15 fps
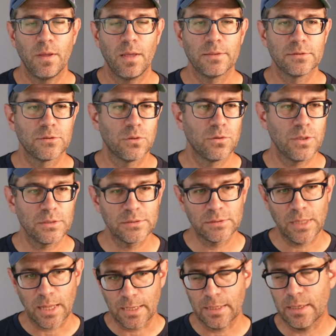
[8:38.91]
And so this
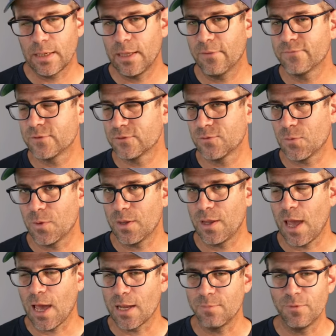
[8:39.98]
then gives us what we
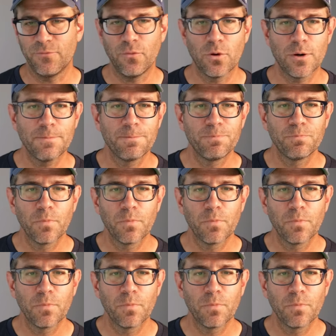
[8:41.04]
had before.